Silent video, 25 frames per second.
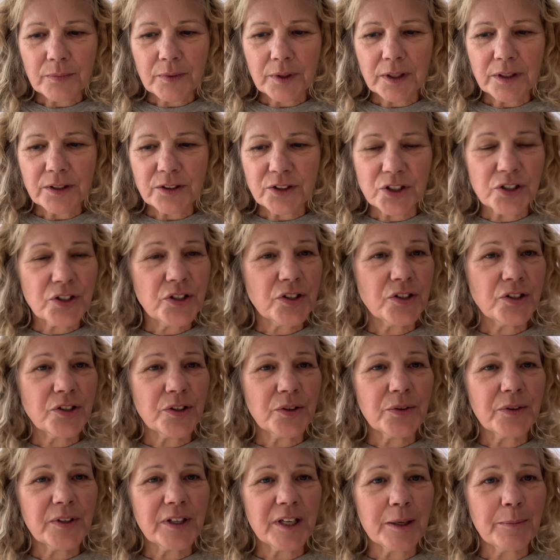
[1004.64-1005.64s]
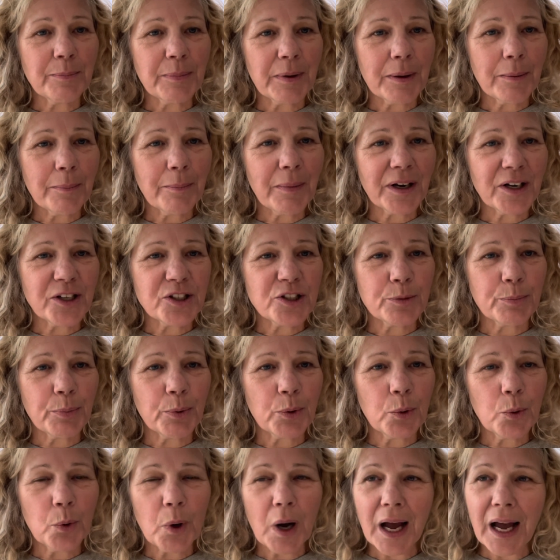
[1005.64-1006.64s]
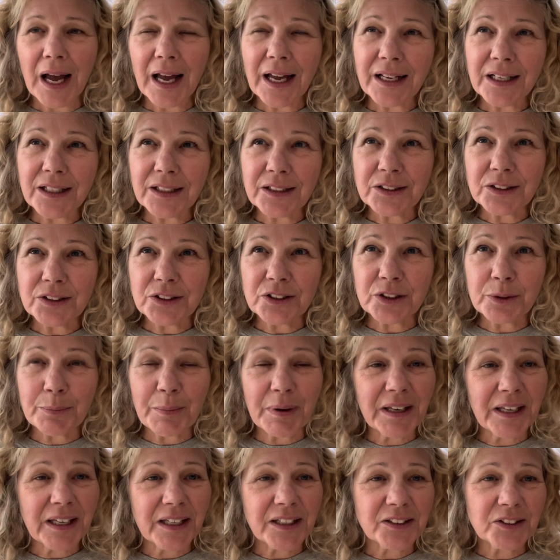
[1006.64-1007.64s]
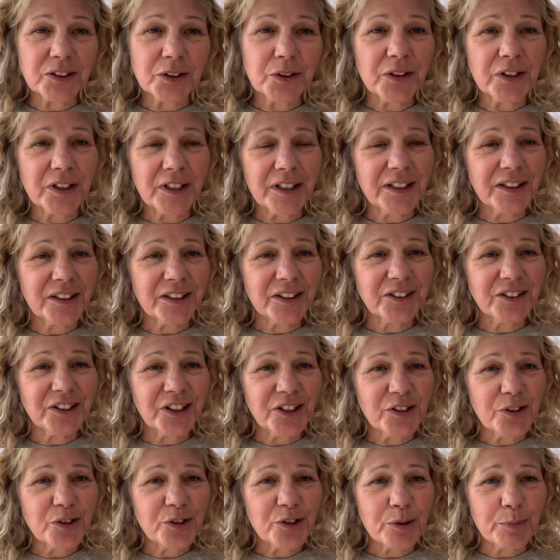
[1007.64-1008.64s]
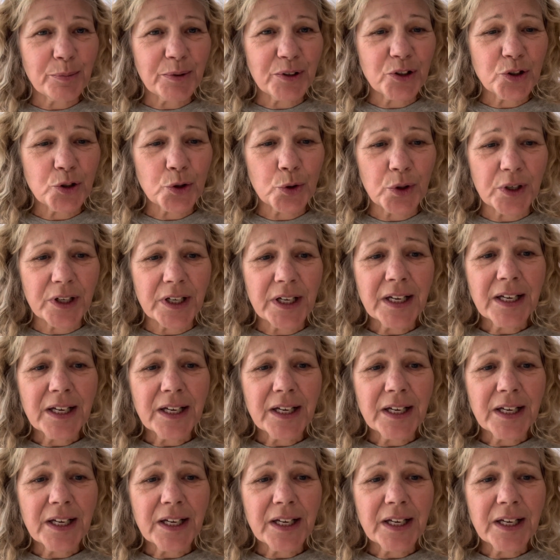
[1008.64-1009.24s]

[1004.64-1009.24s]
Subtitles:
just to keep it manageable and to make it so that it continues to be joy.